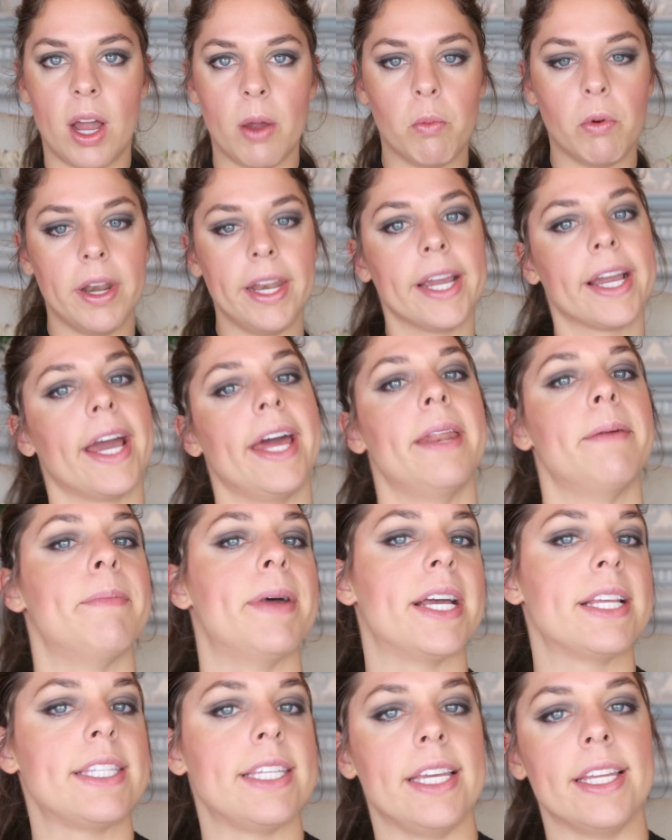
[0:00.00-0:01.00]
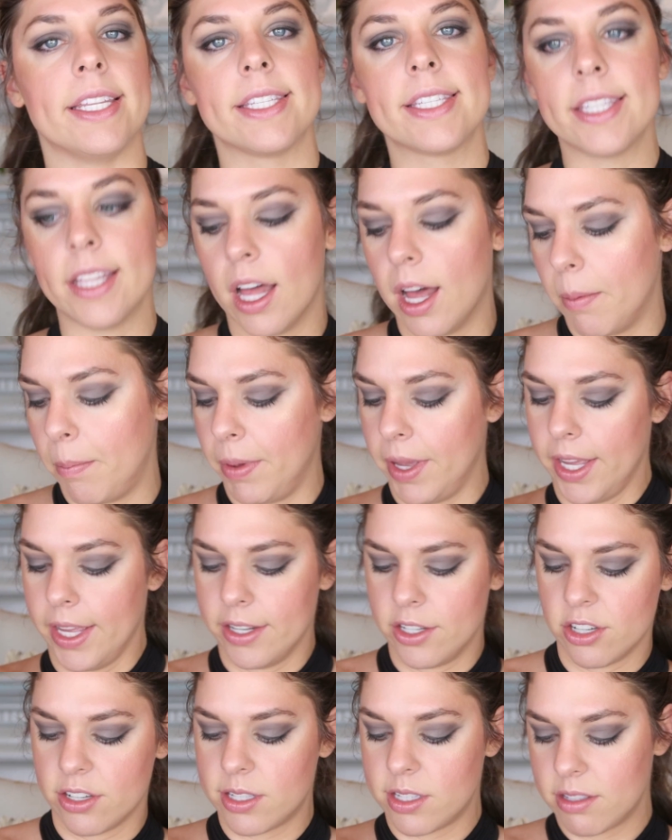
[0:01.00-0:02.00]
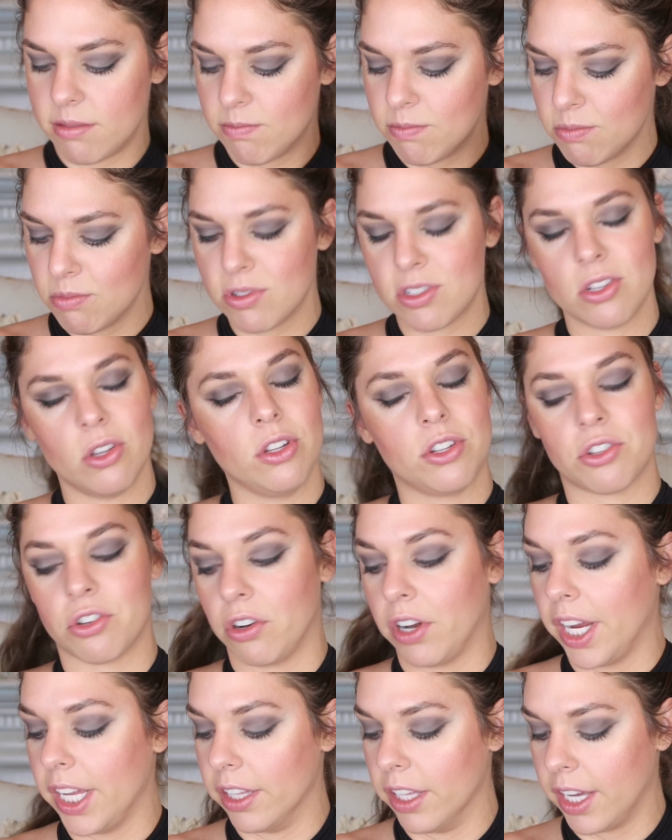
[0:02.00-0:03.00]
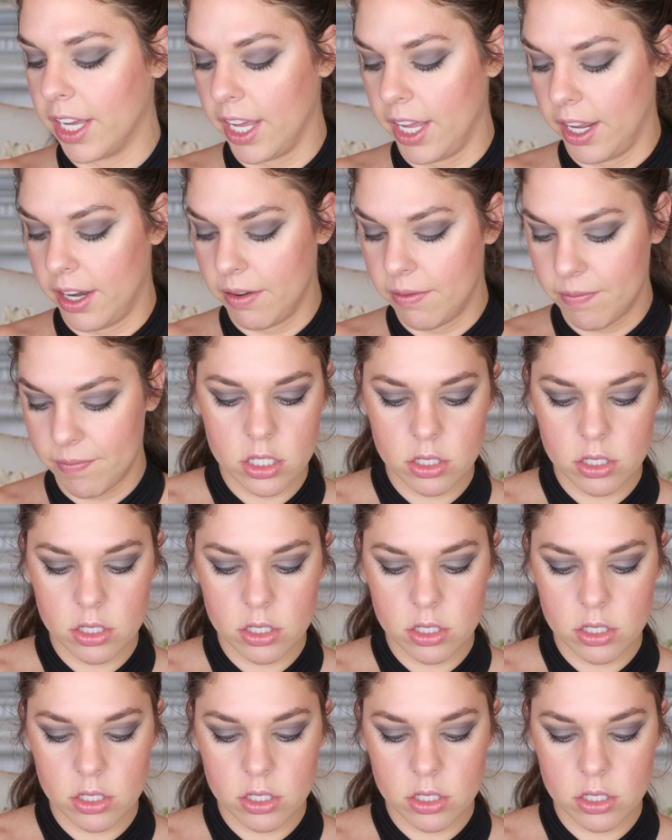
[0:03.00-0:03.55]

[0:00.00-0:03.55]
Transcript: I want it kind of messy and sloppy and just sultry looking.